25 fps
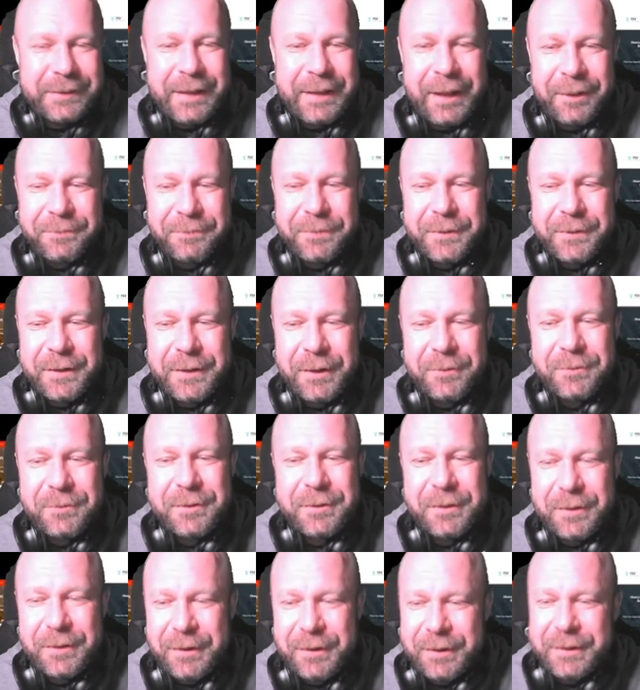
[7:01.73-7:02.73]
helping our
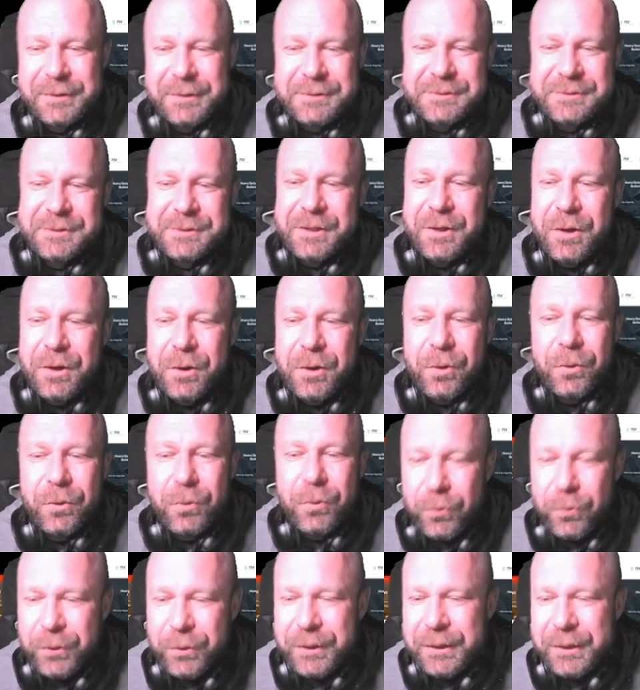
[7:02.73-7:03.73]
clients
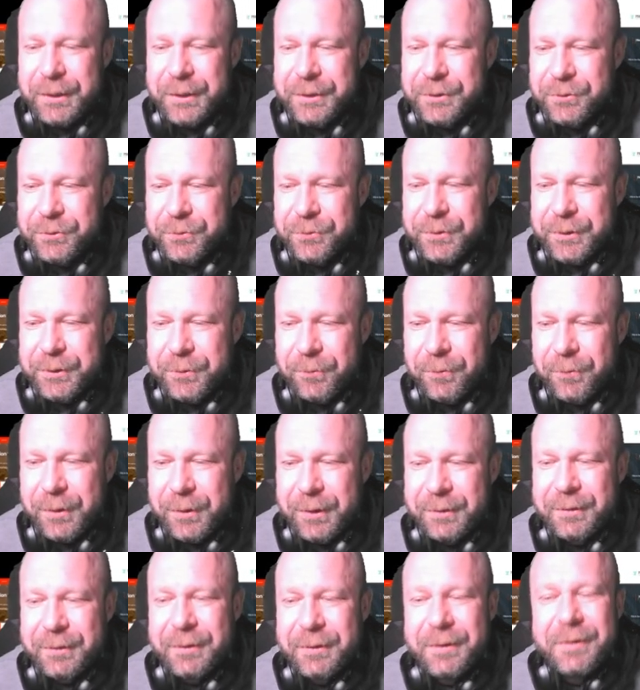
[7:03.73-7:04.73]
really doing
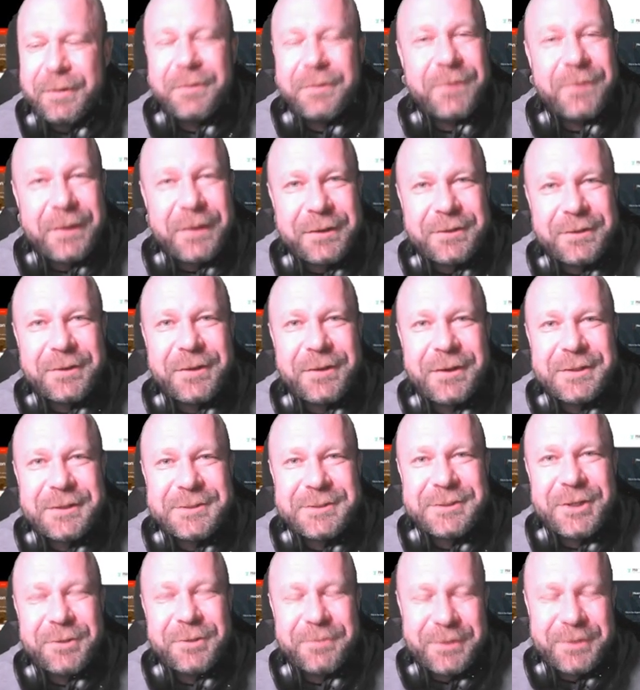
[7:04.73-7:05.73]
well. Thank you
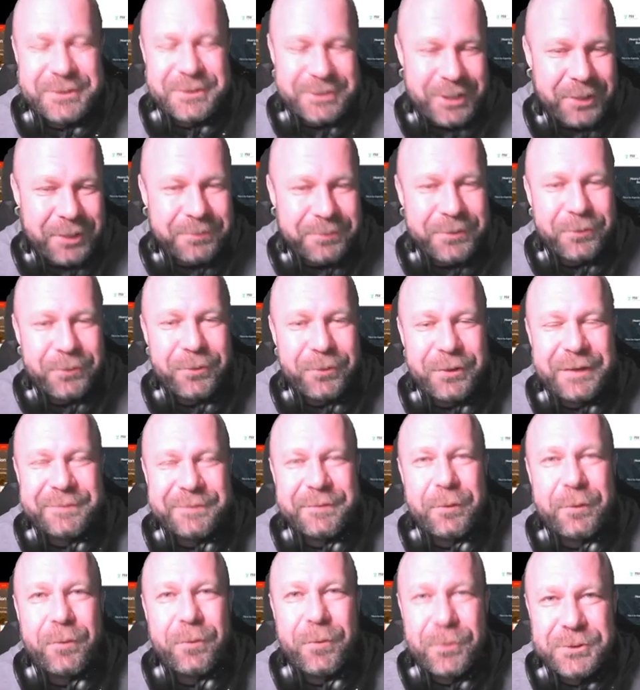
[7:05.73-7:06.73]
guys so much. I hope you all
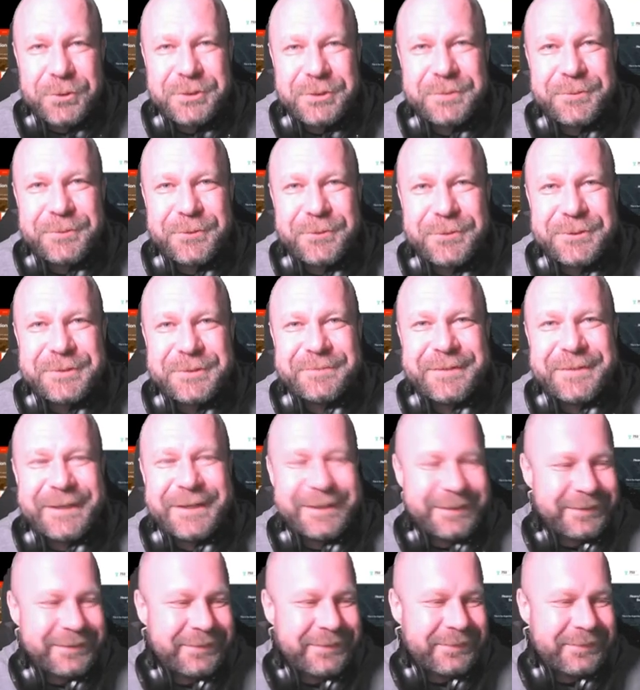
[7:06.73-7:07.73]
have an awesome, awesome day.